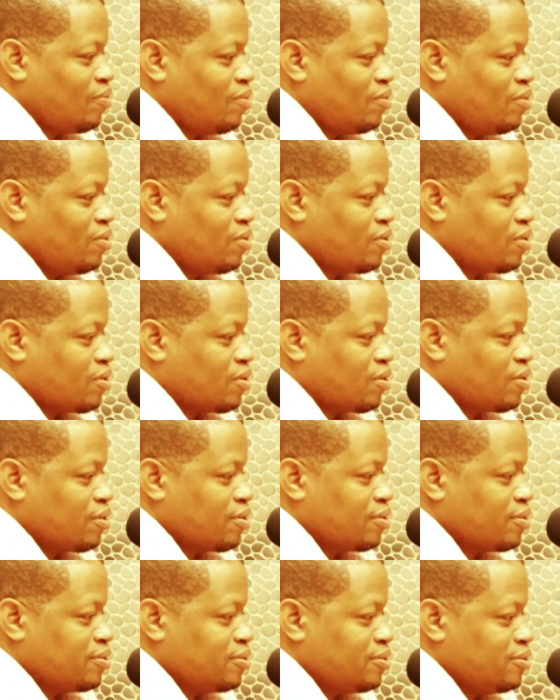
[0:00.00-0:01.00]

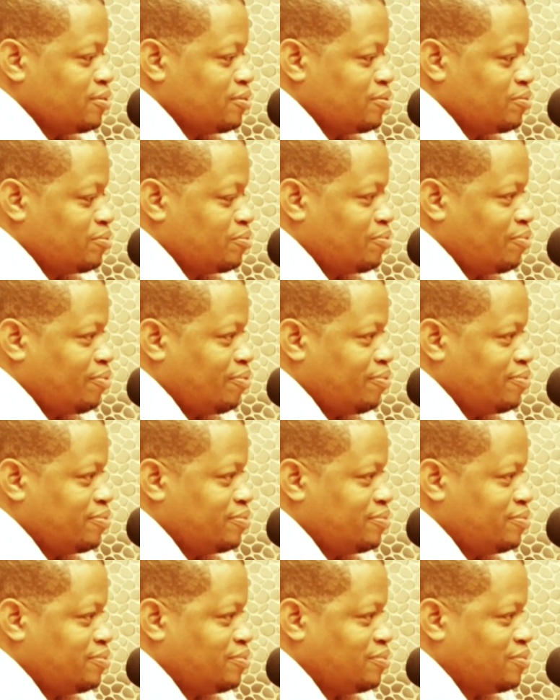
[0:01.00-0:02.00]

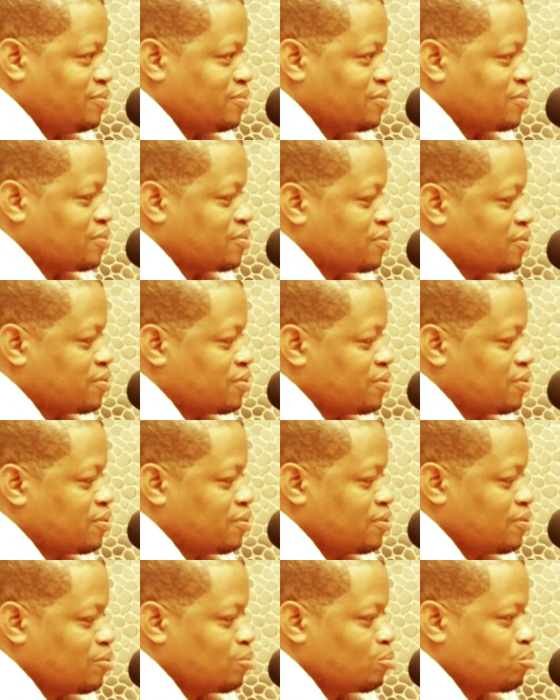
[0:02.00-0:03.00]

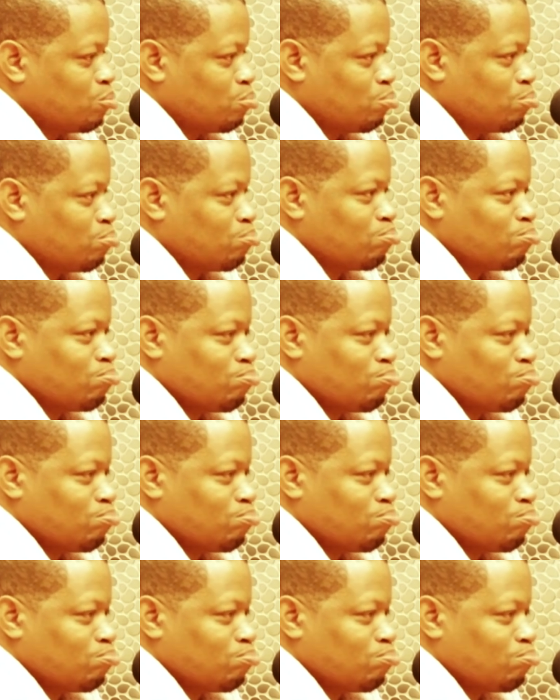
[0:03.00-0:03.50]
[no speech]